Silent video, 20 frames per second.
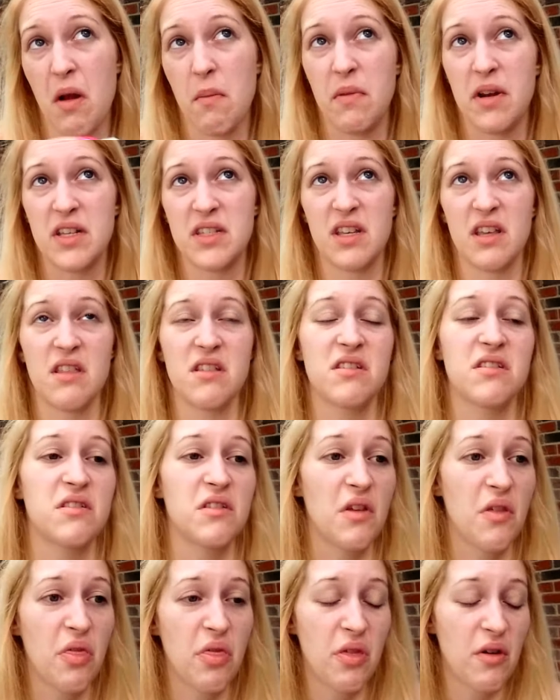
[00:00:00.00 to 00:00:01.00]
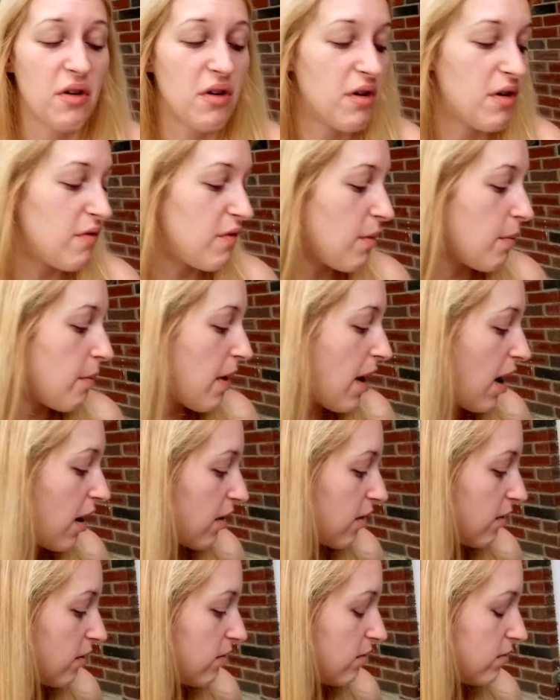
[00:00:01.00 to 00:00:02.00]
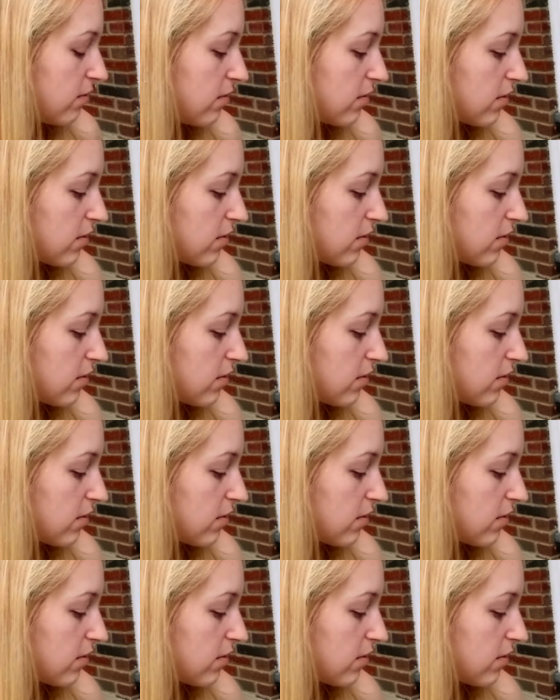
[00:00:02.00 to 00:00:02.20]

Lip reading: I'm gonna say this is a third of a bottle.